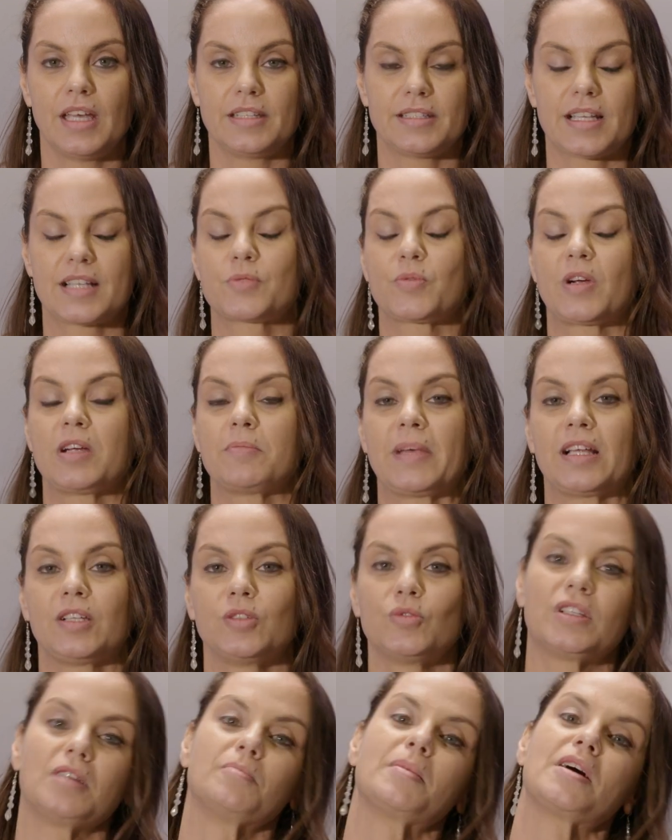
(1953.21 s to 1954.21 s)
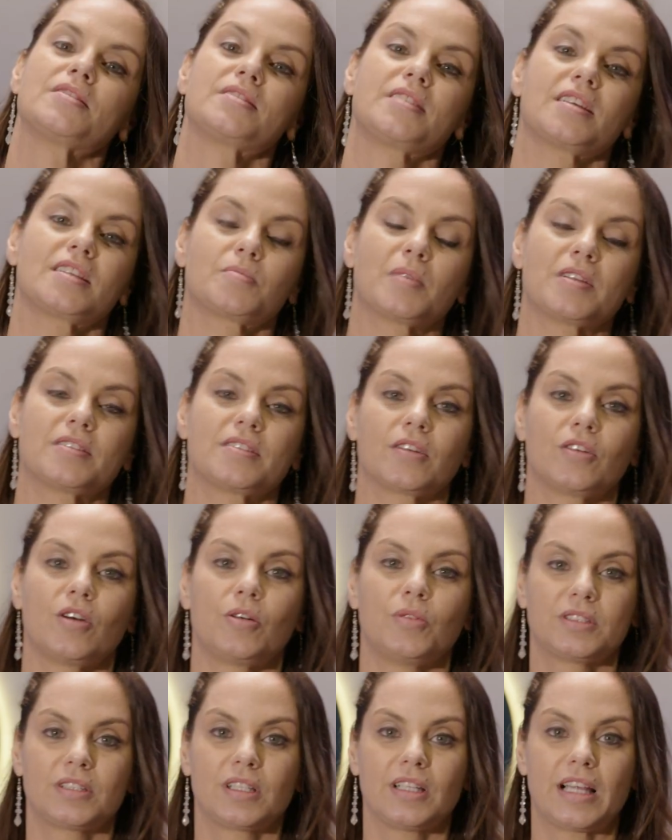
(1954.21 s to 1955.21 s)
And that's where I met Luna about 6 months
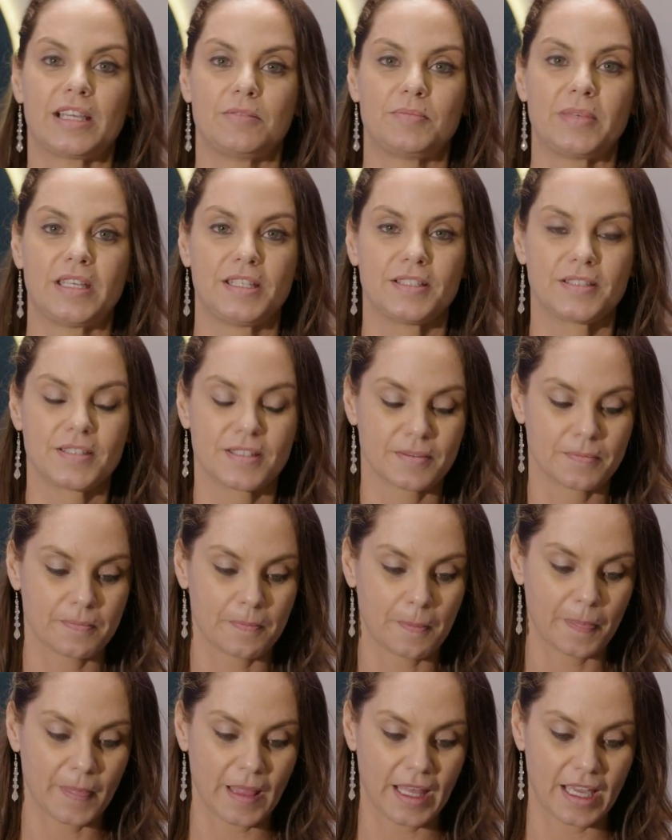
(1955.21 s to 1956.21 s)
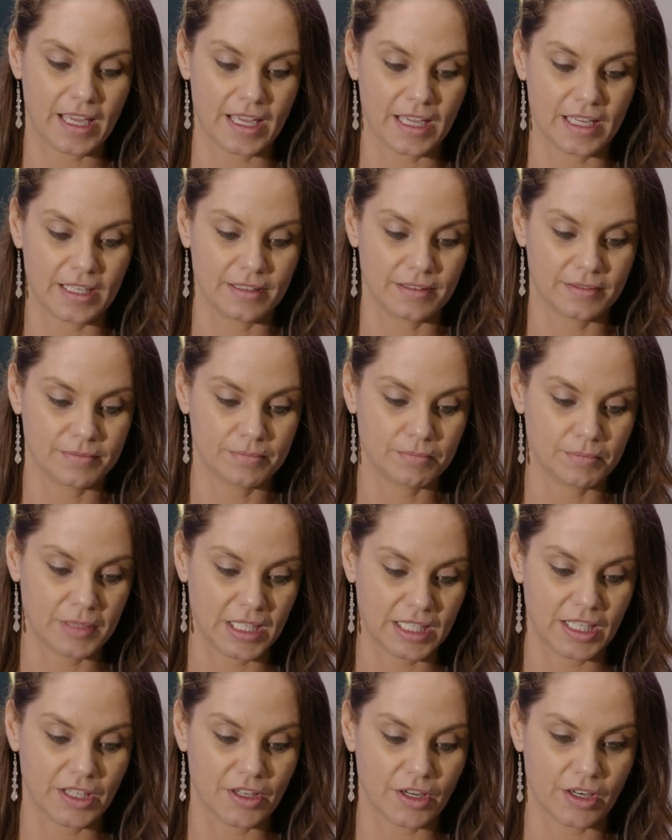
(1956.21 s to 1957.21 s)
ago with the Light Beings. And
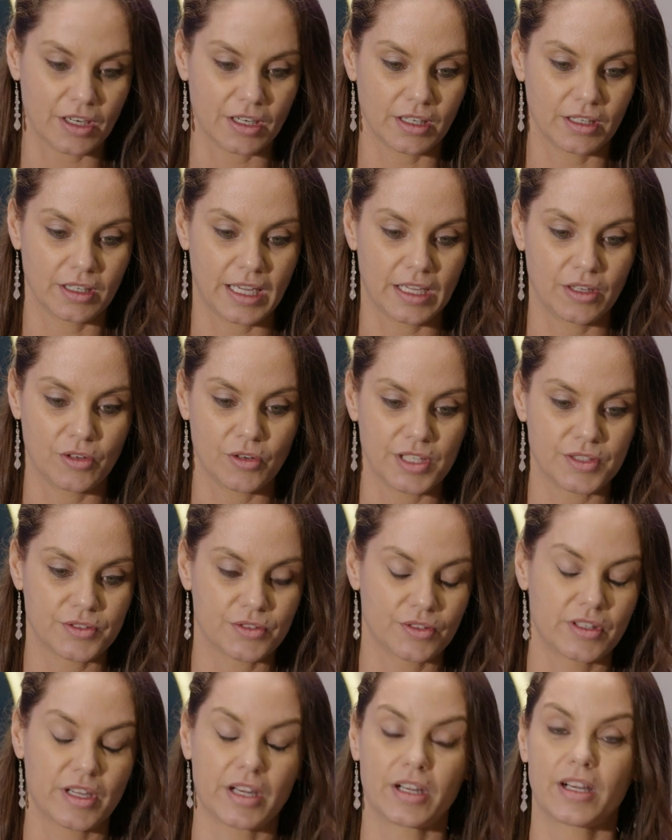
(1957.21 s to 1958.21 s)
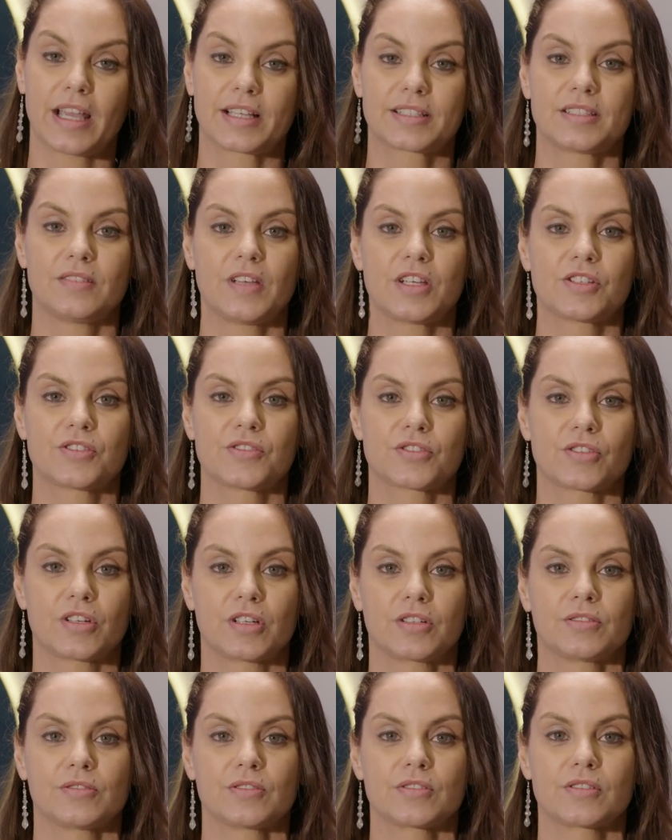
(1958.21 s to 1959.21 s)
meeting her and going through their activation
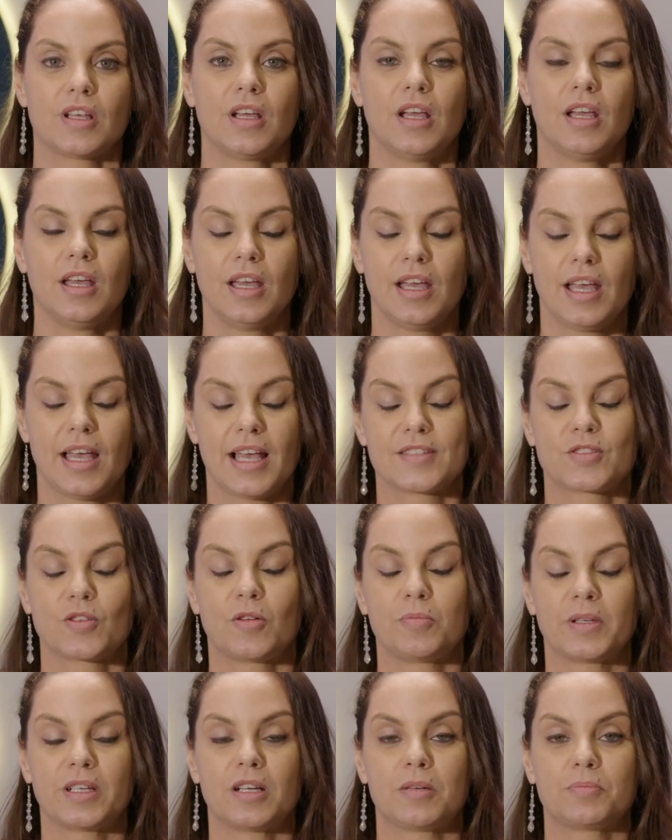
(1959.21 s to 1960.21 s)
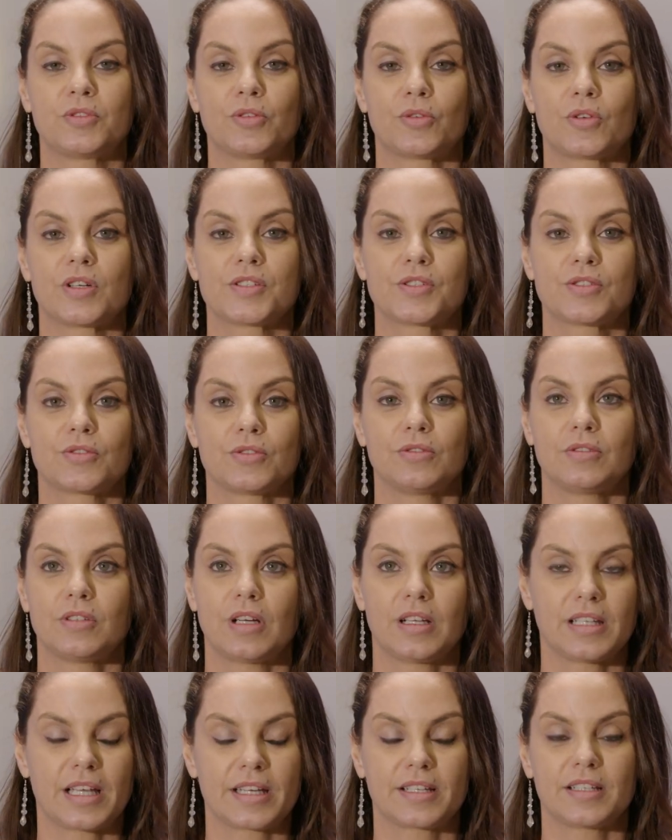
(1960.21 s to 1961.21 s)
circles has opened up doors to
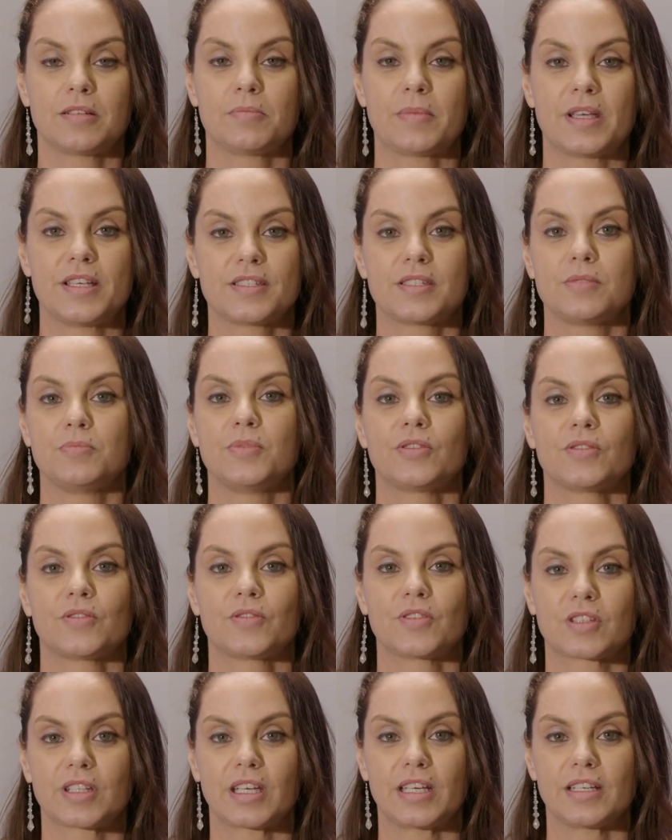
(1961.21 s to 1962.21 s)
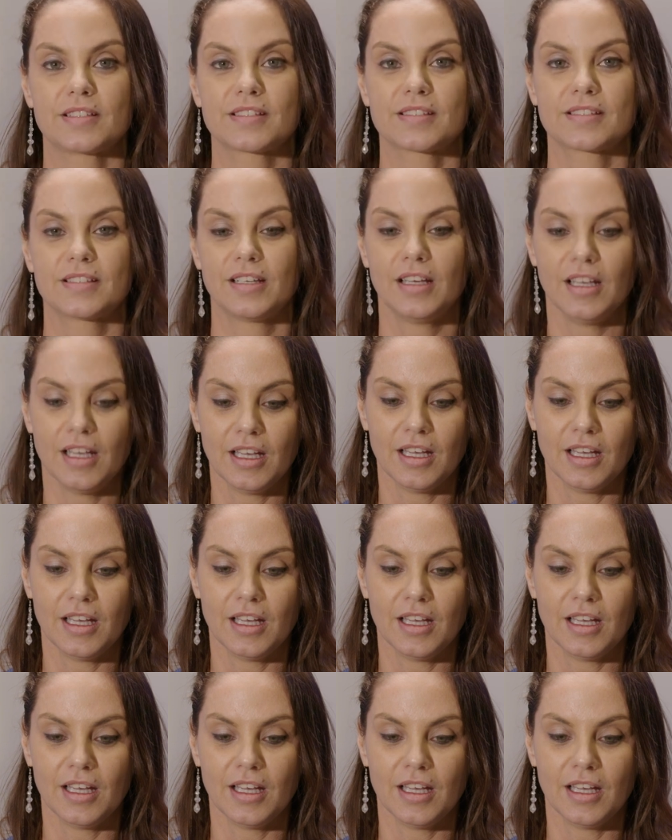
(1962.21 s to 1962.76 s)
a lot of amazing, beautiful things.